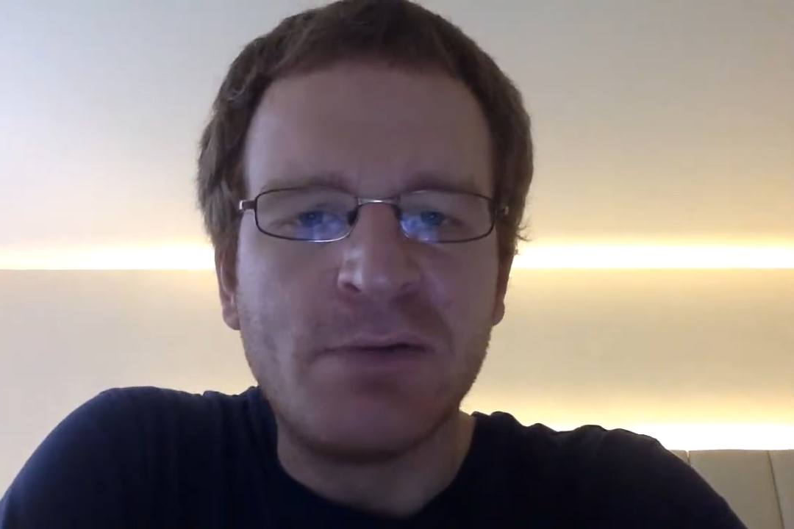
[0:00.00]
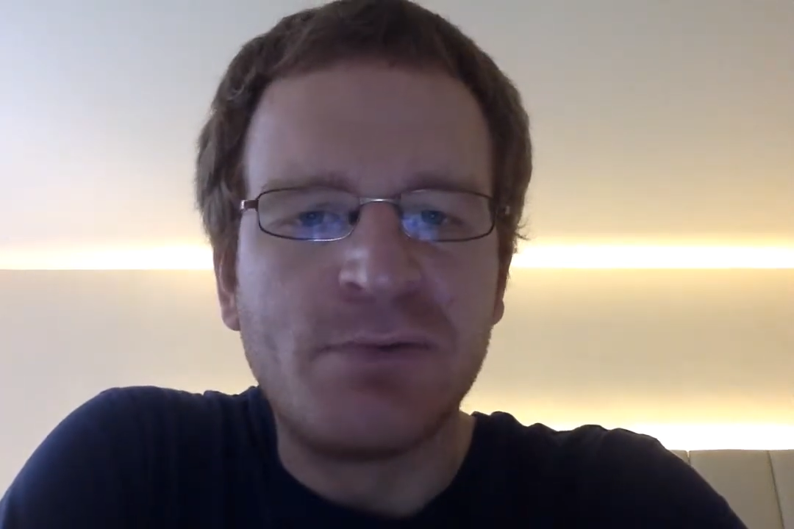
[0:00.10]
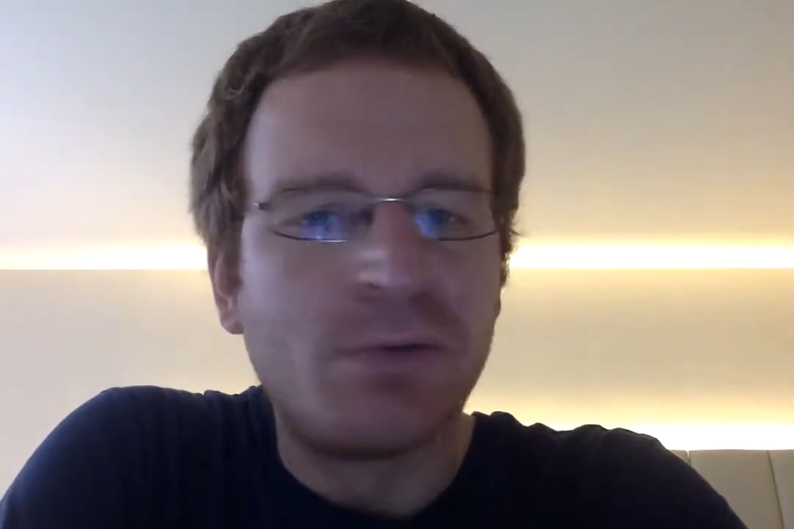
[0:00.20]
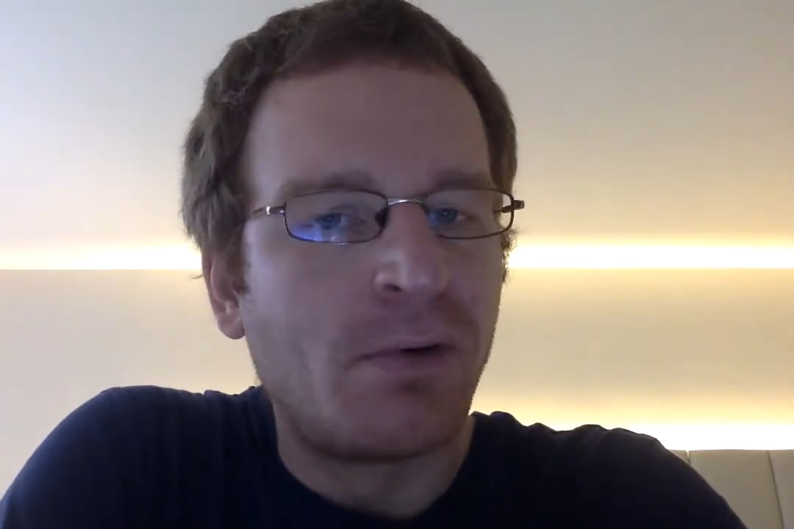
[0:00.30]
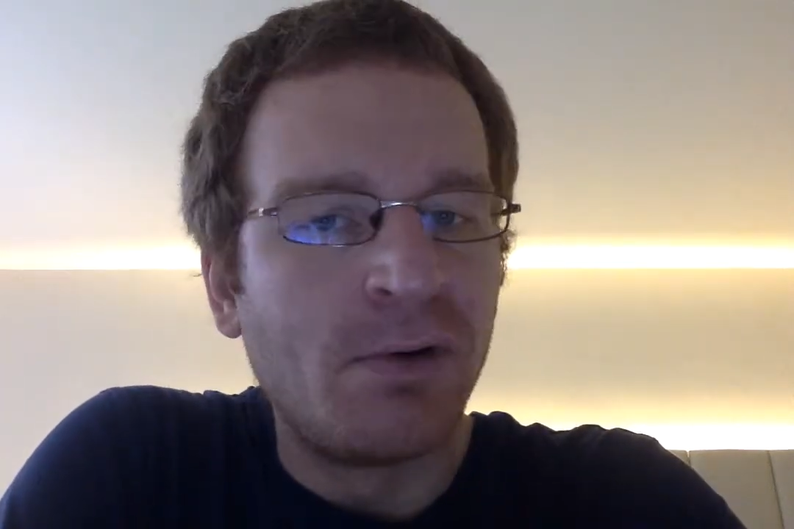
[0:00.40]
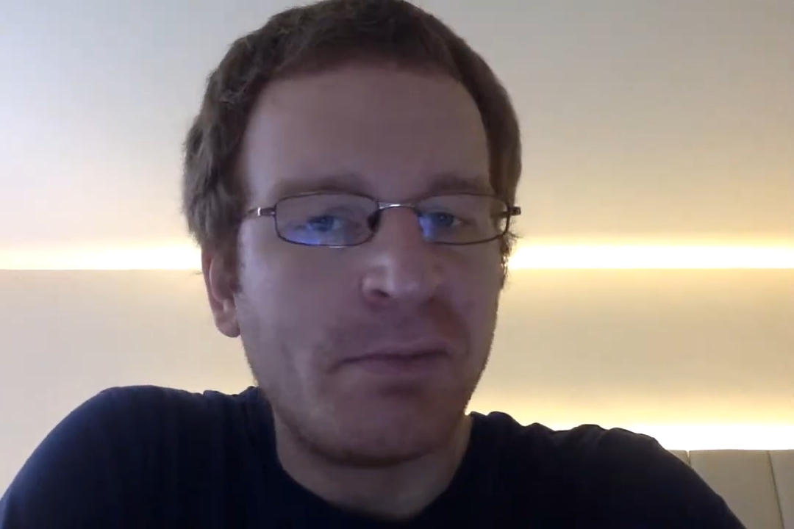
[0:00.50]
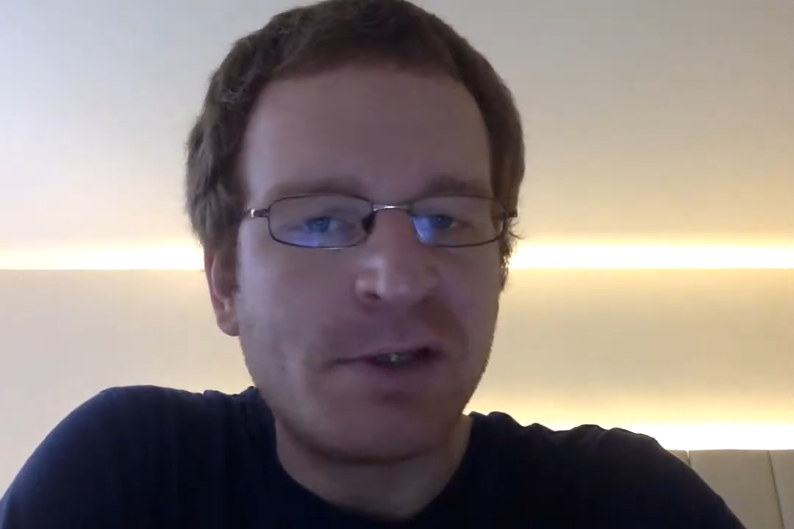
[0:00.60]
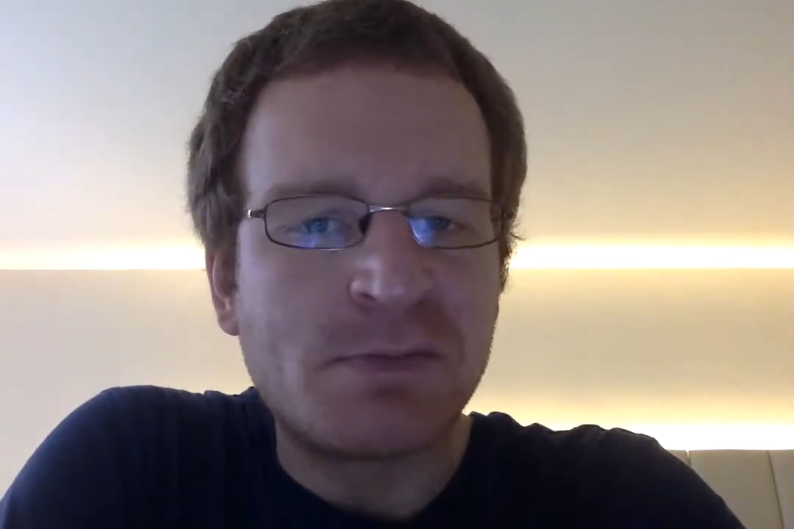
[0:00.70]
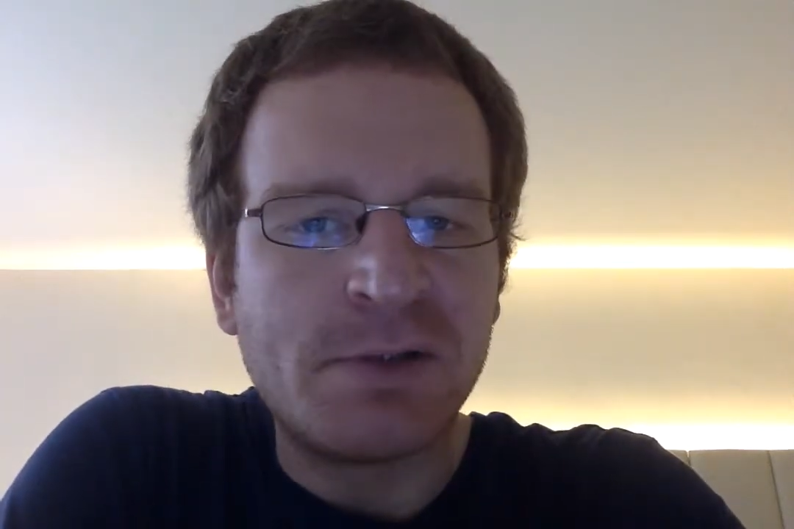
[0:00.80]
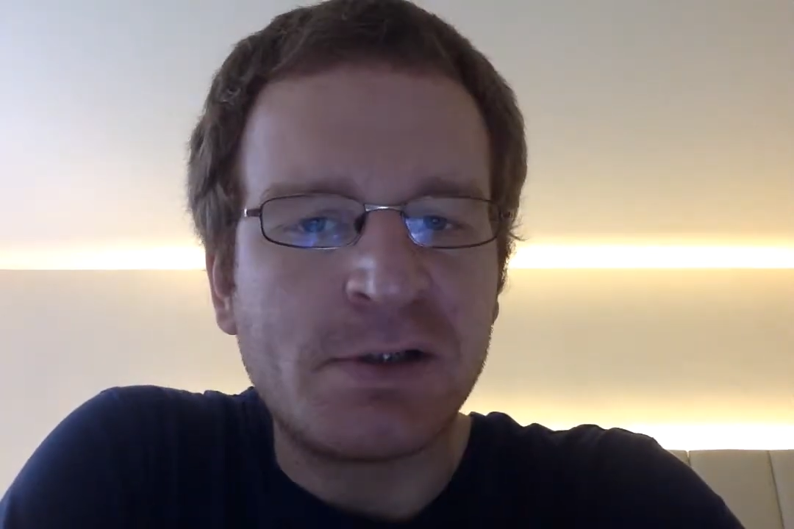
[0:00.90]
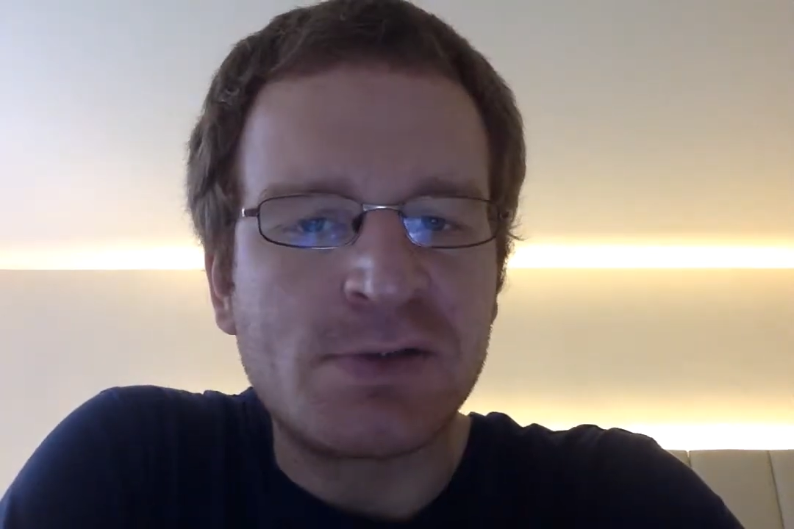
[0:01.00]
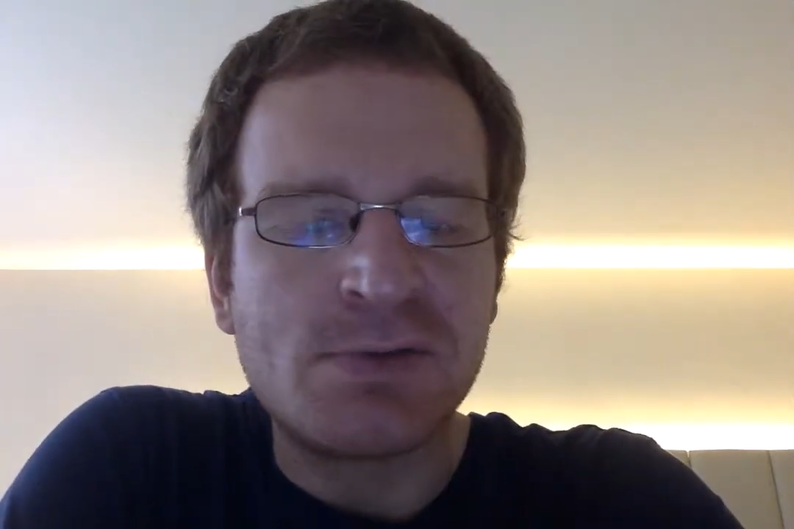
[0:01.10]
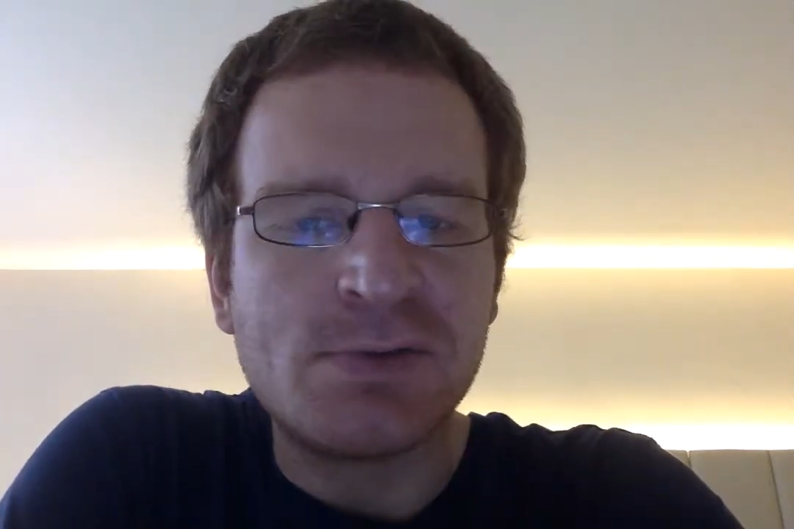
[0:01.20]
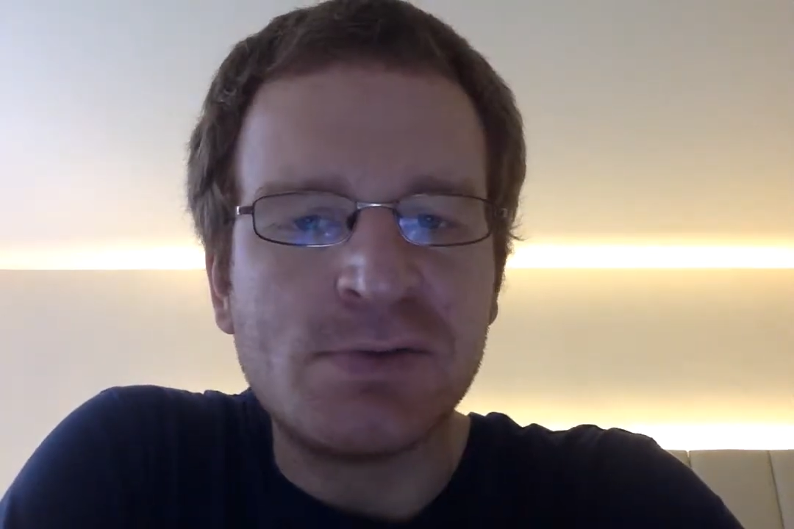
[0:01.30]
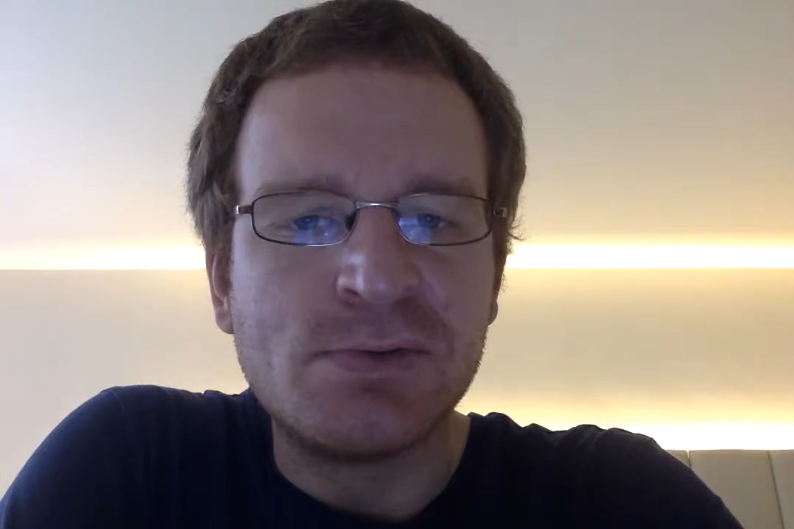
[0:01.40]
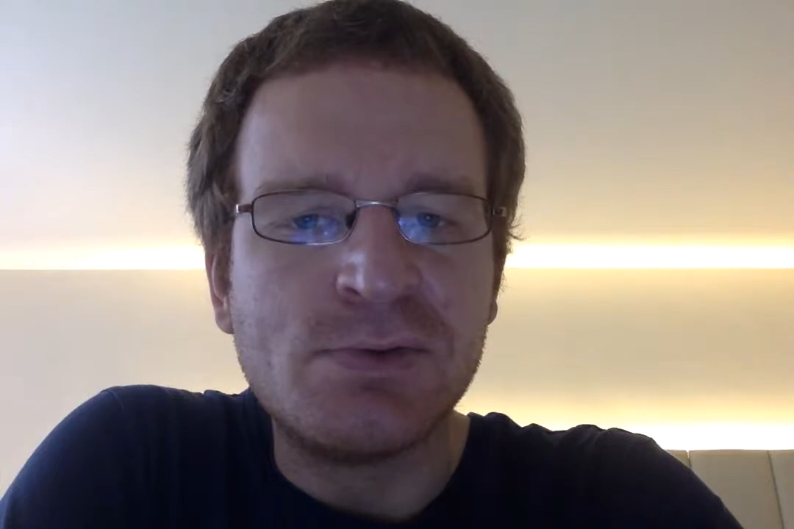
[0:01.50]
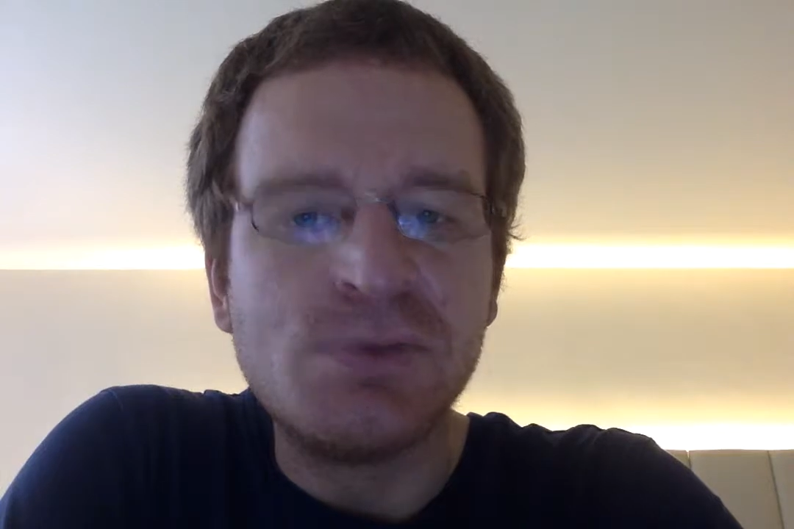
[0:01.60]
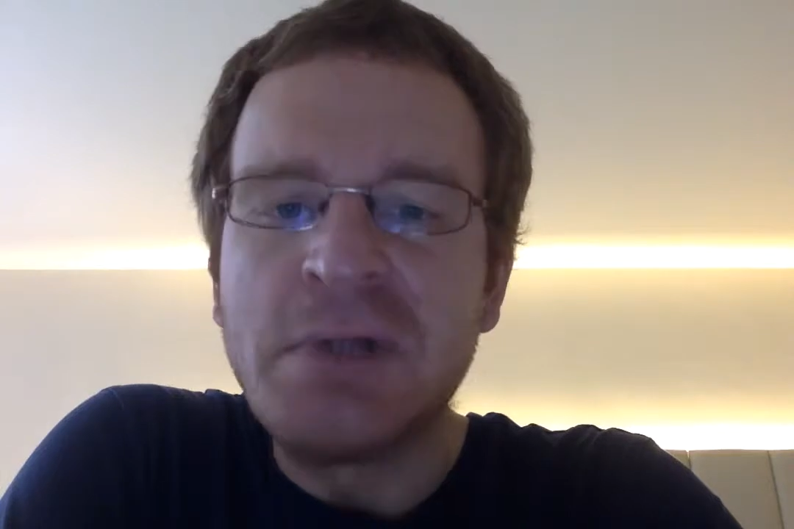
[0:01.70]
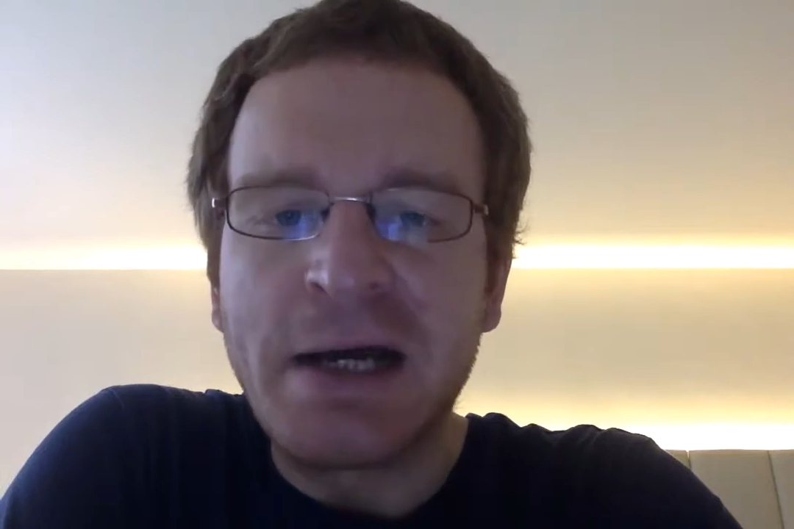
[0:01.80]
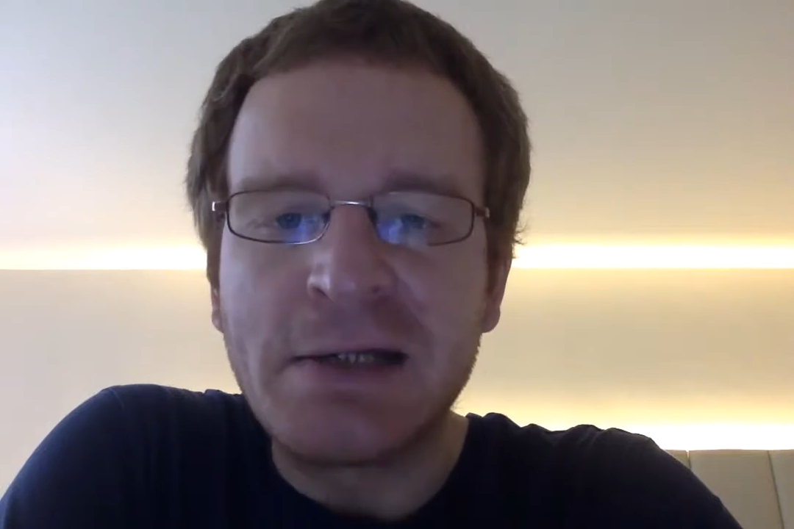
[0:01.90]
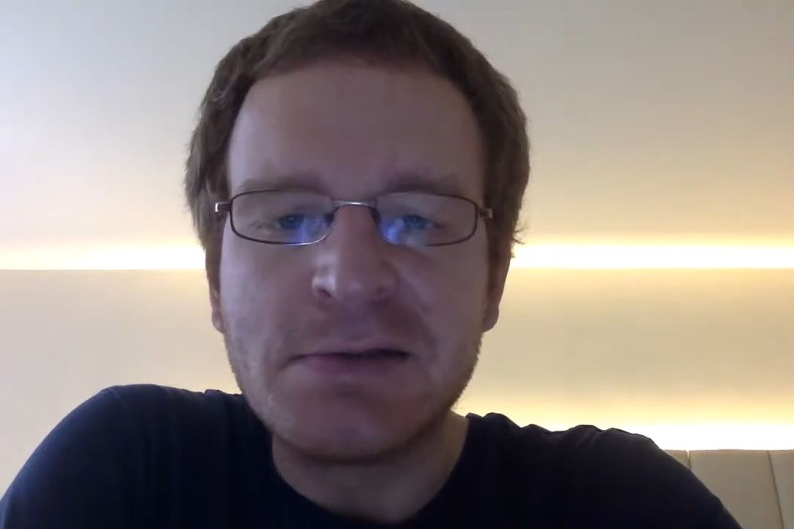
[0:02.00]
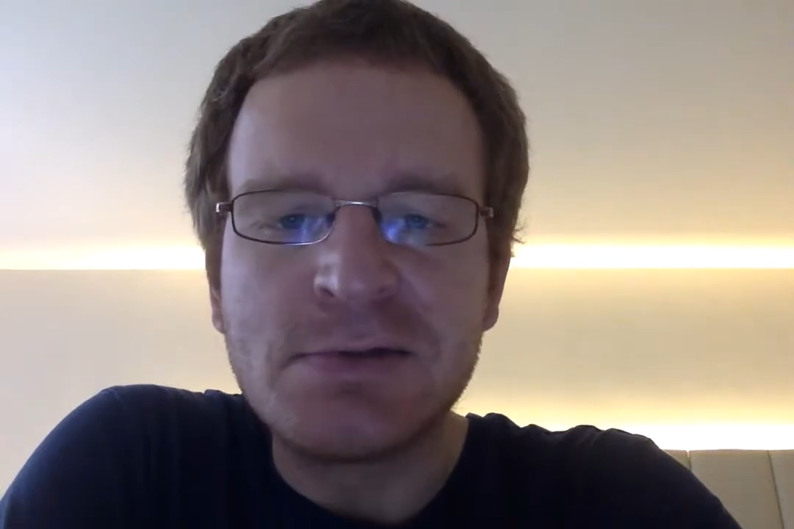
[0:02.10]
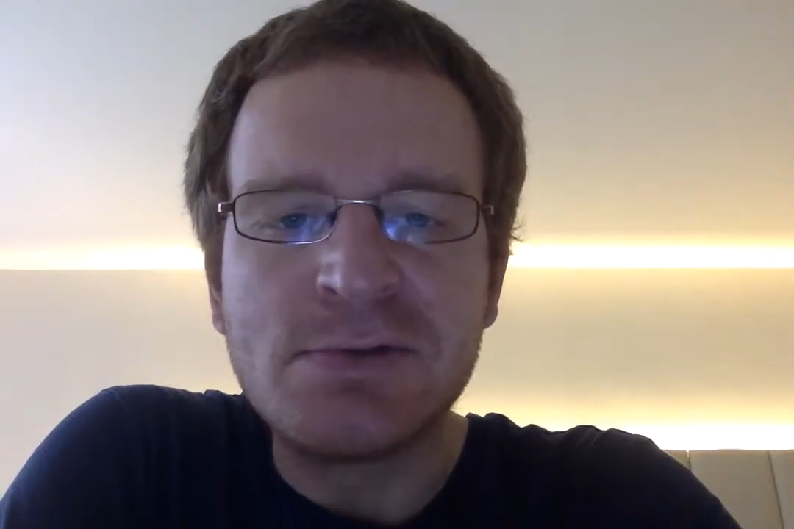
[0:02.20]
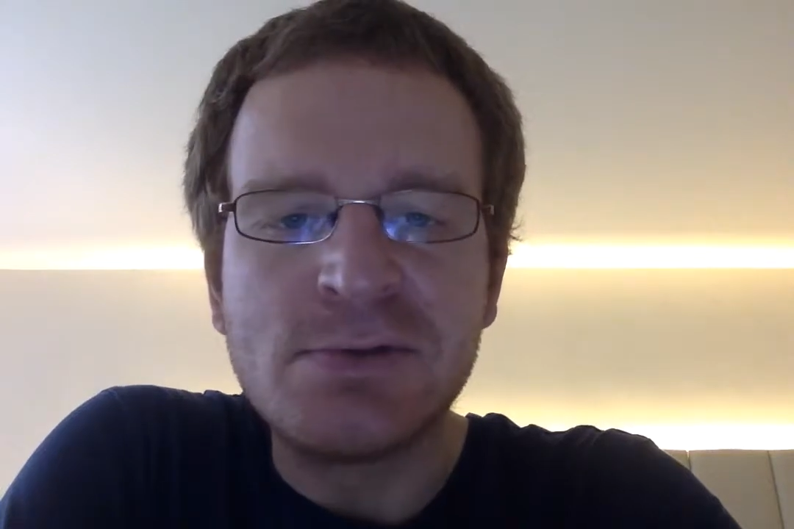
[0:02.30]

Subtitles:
for all bass players to unite,